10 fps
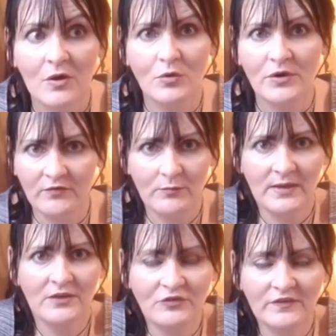would even
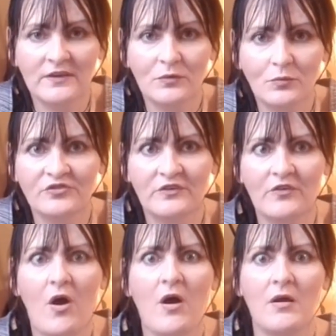be interested in
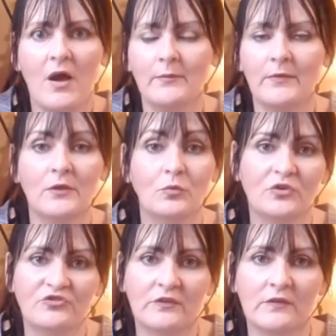witches are um, in
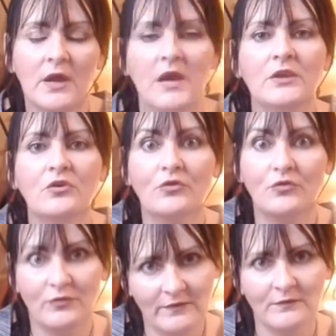witches in
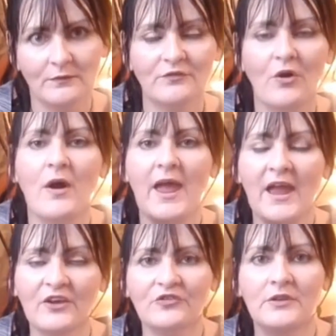crystals are
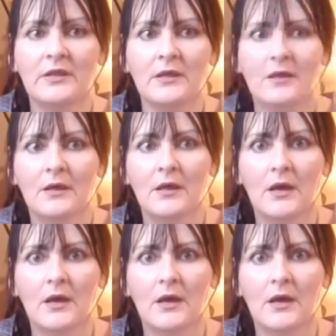actually